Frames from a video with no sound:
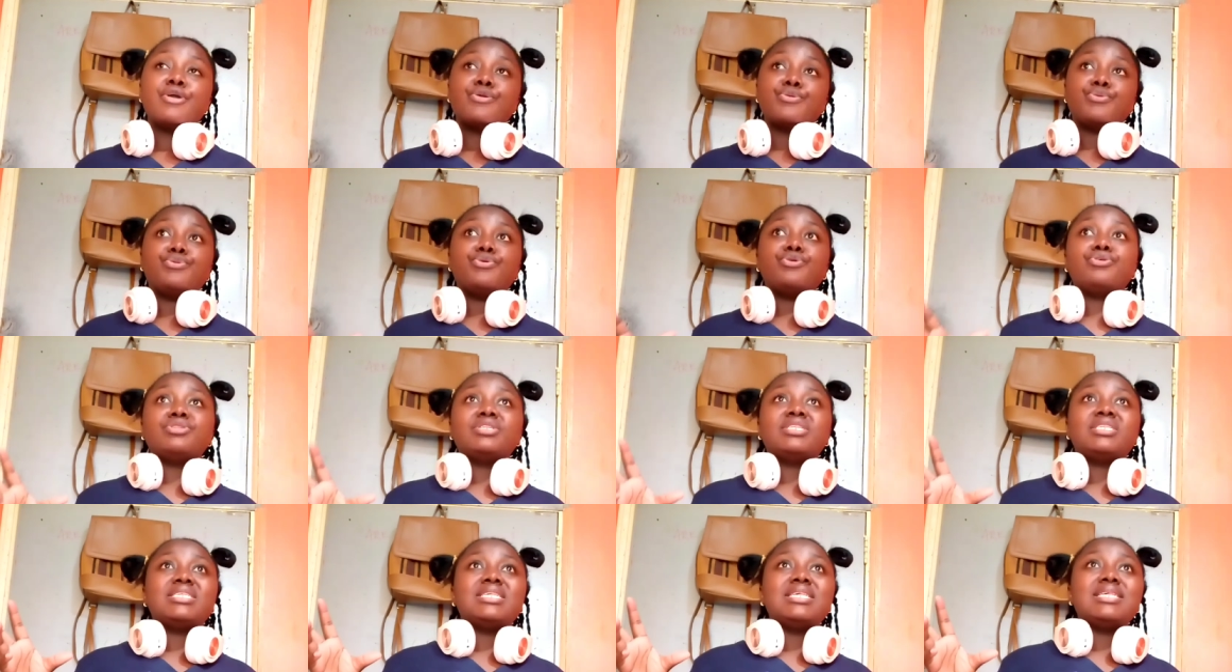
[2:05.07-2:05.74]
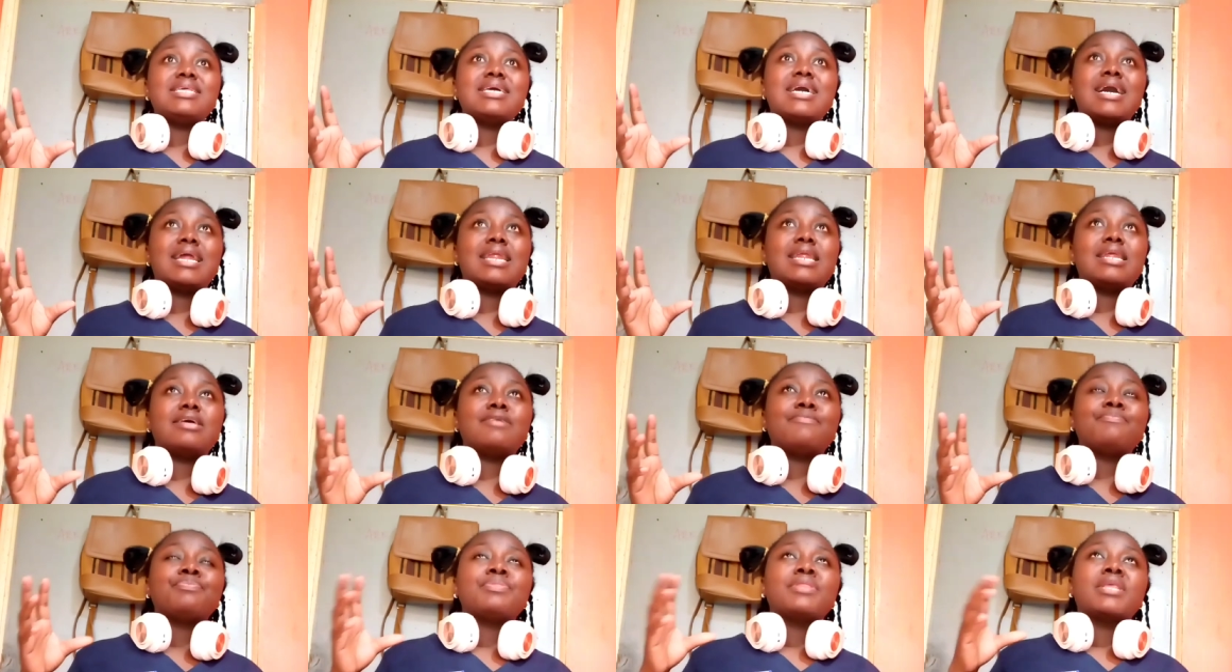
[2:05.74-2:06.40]
you don't see
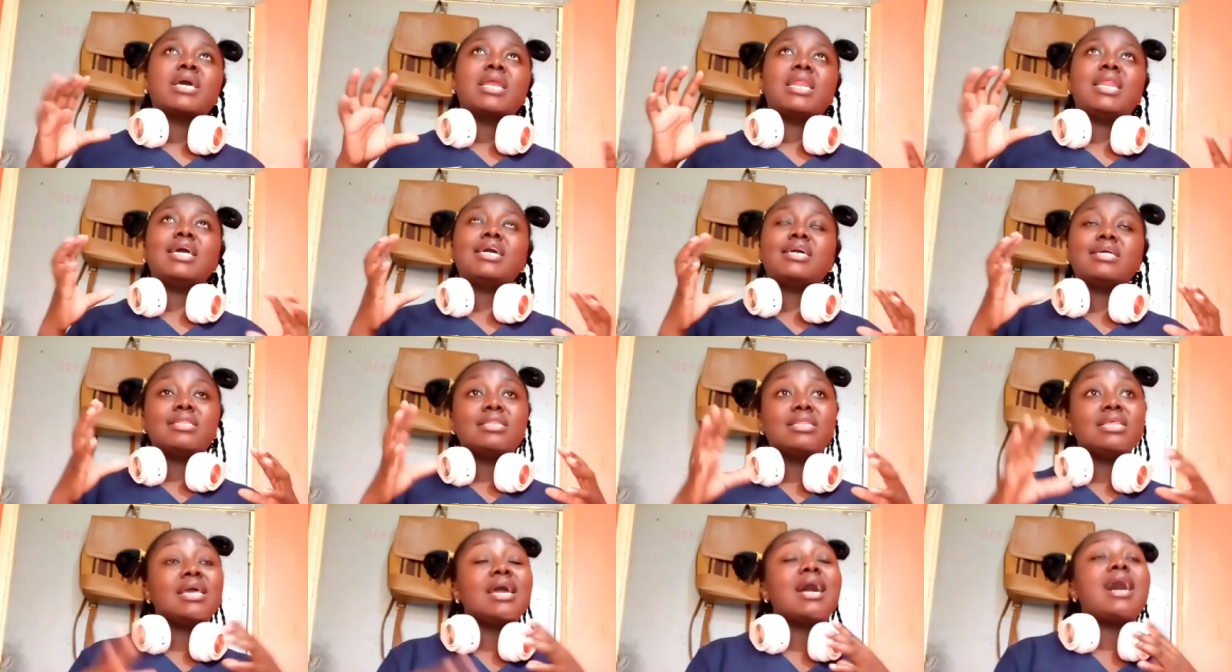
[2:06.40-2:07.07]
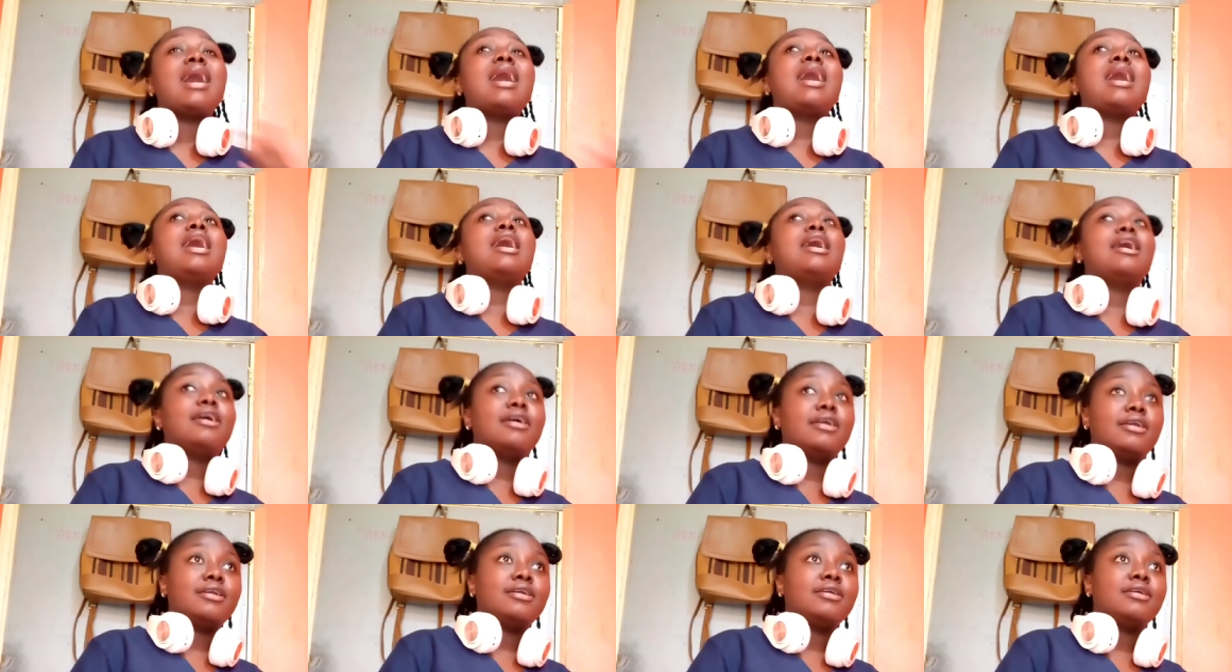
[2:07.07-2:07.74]
like they
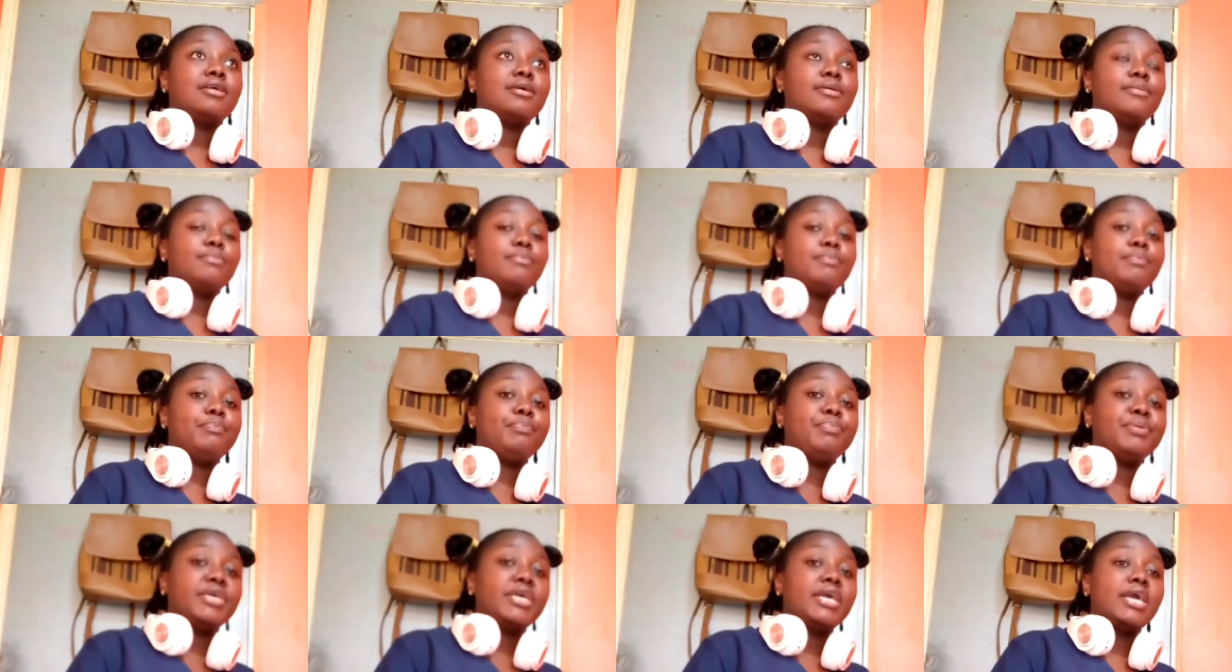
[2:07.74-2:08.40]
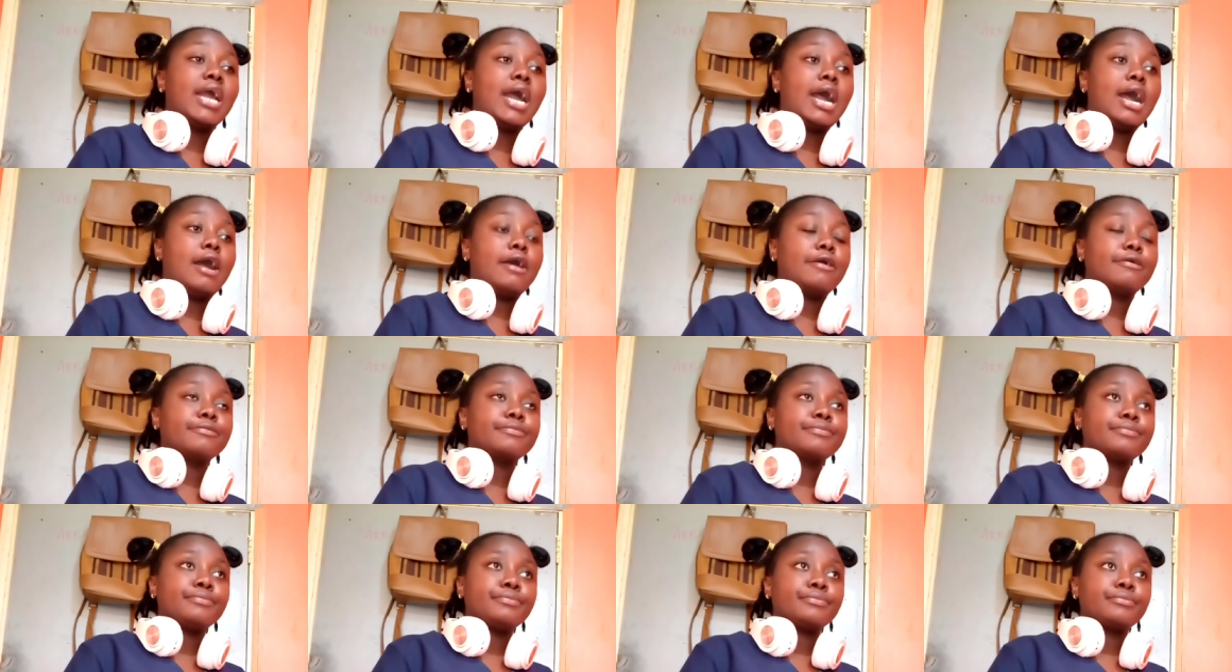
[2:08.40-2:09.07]
are
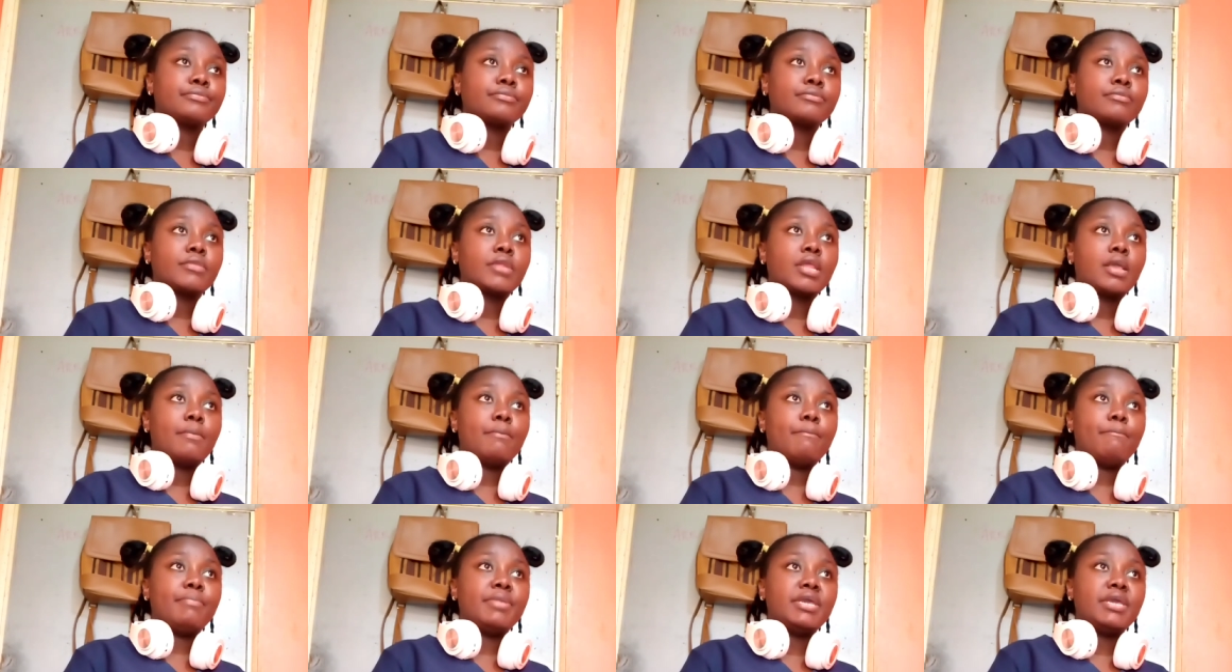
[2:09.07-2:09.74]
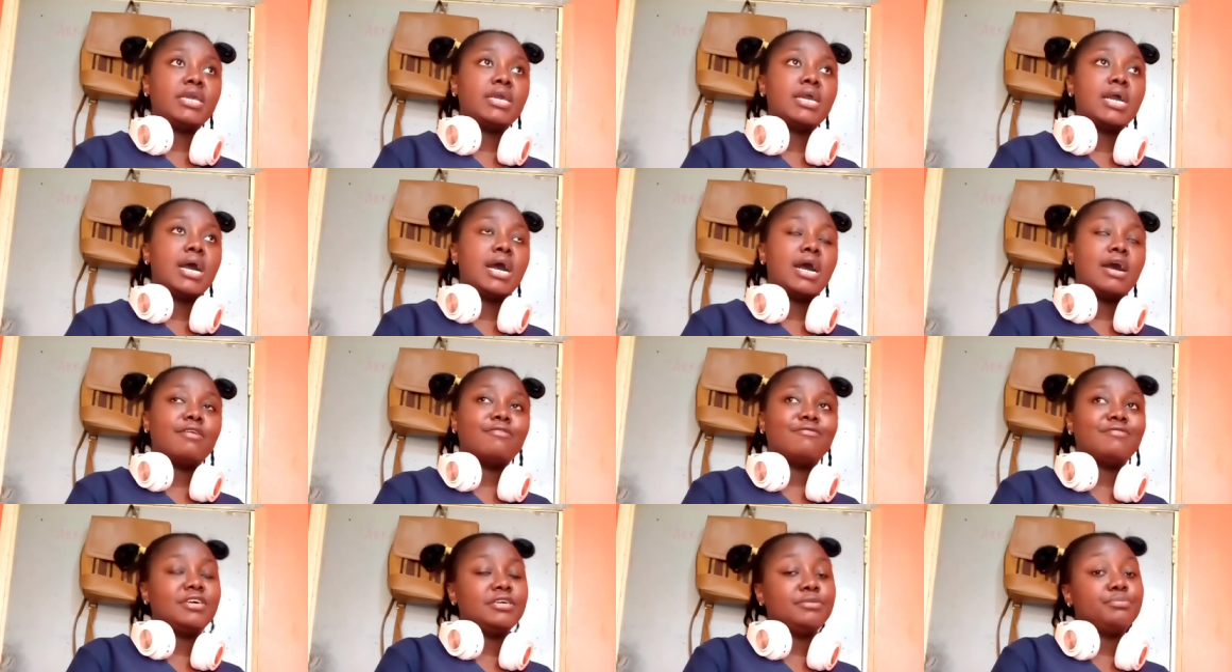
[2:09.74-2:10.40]
bigger
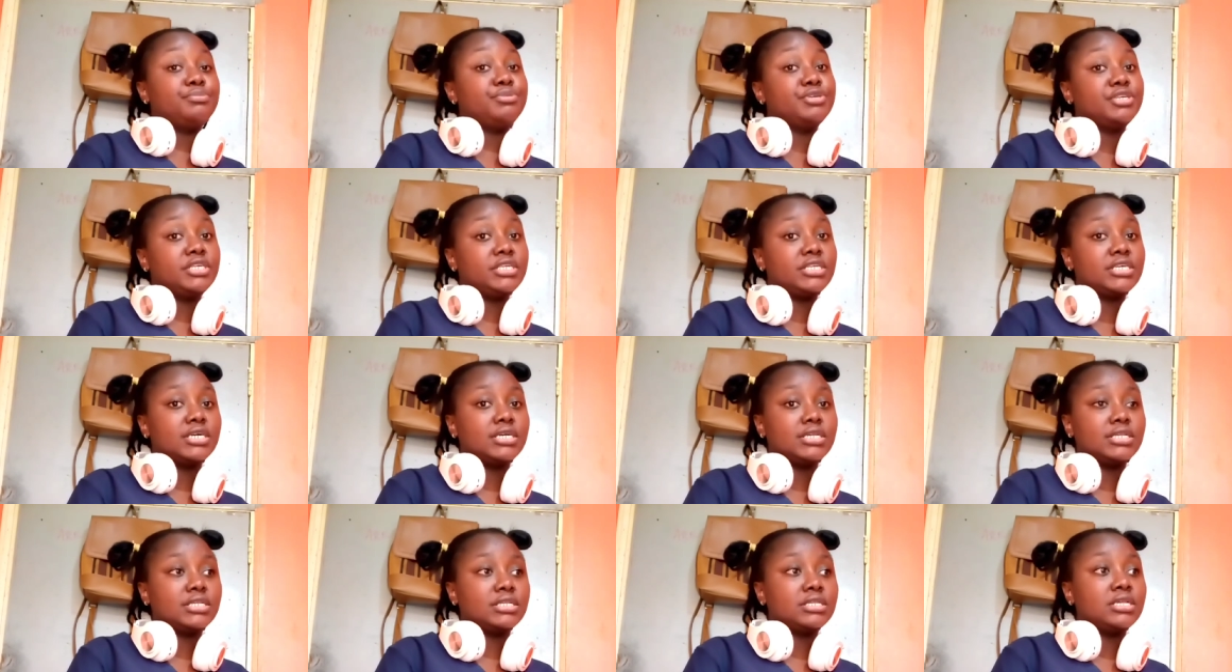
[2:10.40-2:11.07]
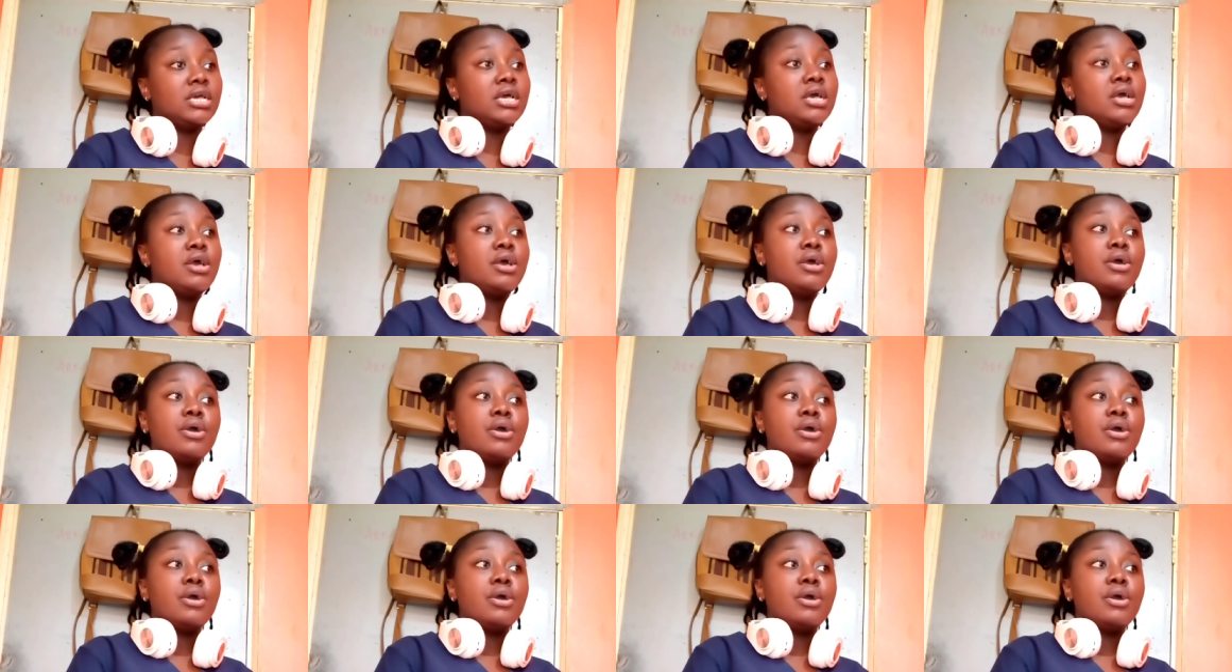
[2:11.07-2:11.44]
vibrators,